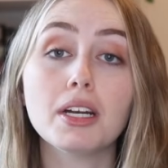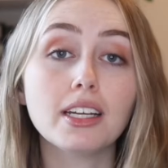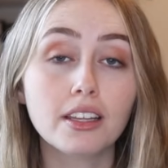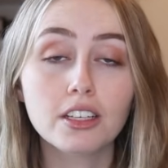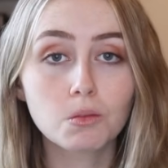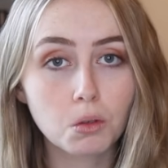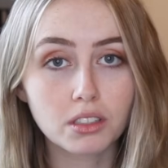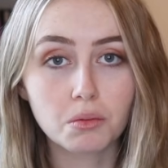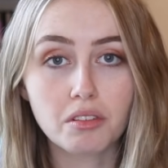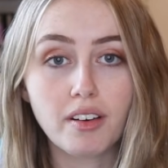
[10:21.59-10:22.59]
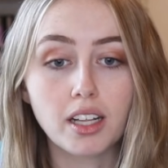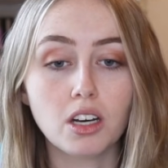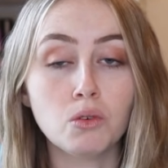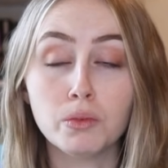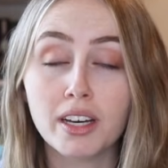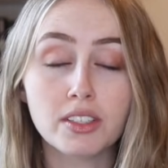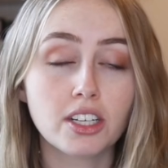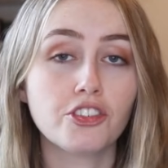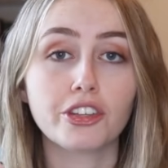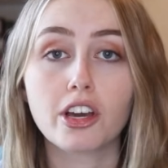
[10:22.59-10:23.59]
But in this world that we follow, we have
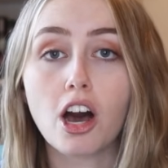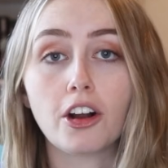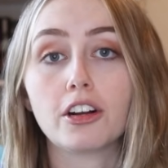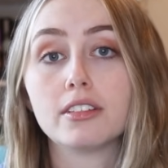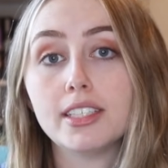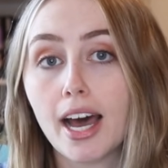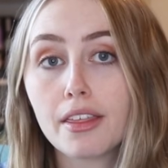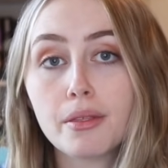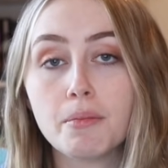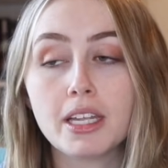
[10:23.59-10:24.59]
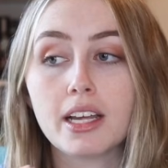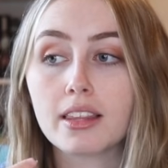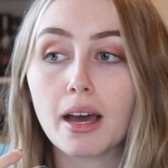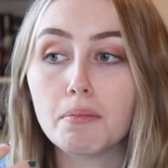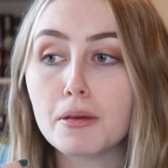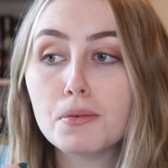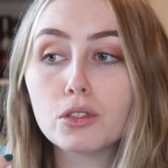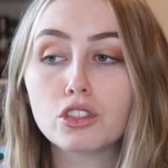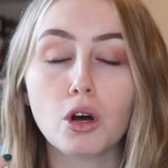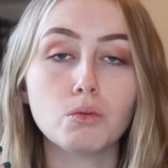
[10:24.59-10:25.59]
essentially conquered death, meaning that
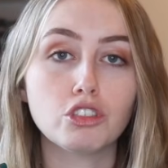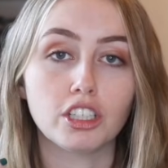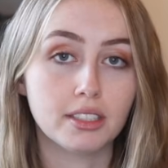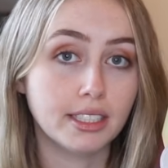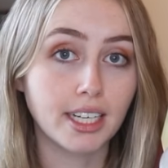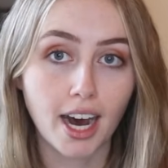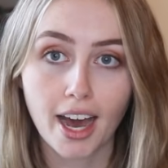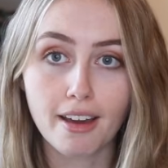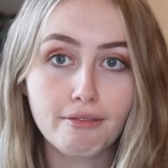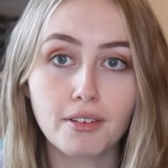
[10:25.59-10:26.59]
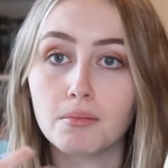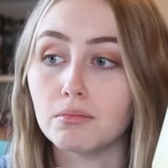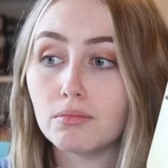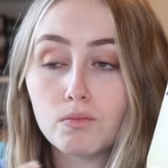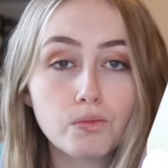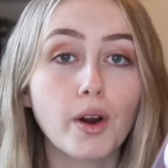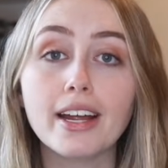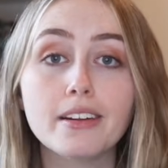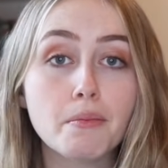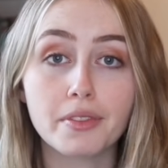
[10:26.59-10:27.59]
people don't just die from
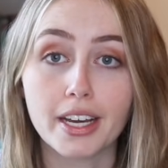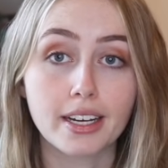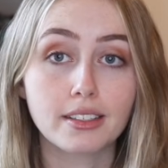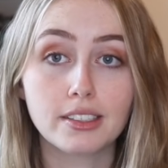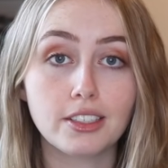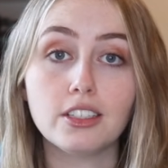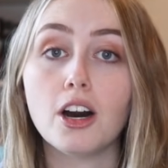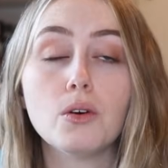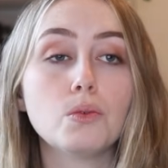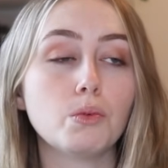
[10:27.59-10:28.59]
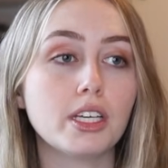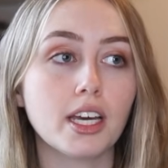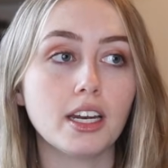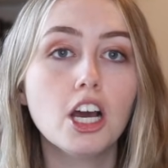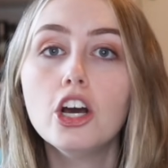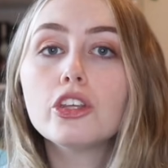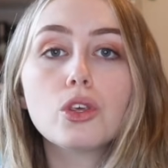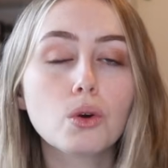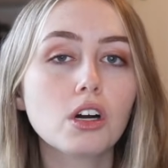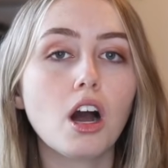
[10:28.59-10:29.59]
random things, you know? We can
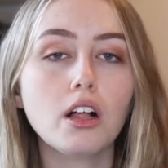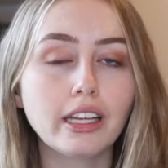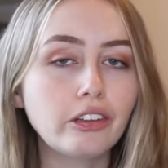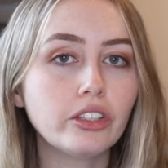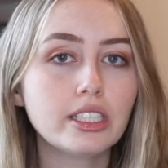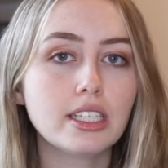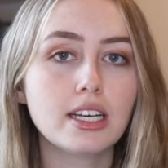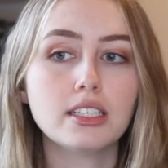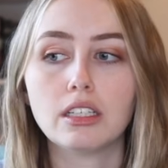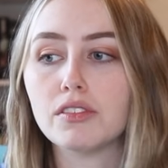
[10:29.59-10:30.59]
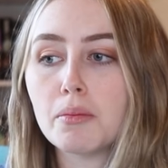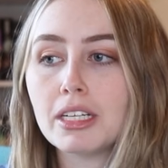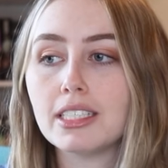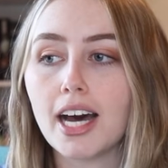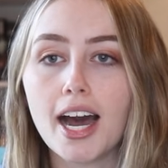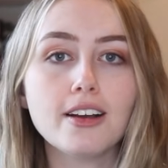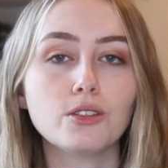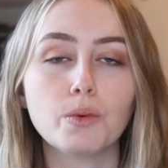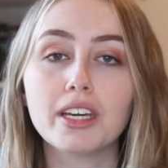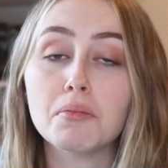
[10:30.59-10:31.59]
cure all illnesses. If somebody
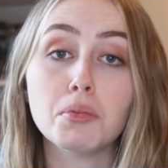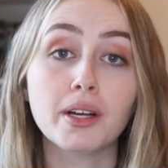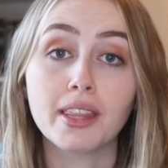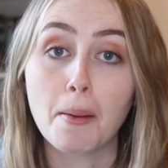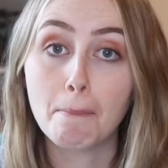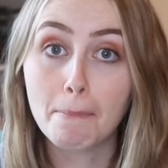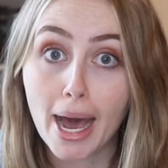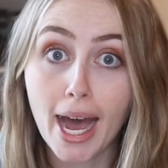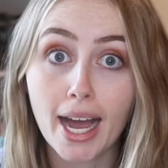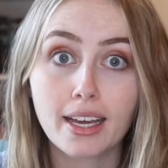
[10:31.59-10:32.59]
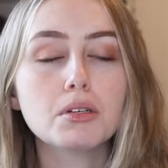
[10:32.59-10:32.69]
dies, we can bring them back.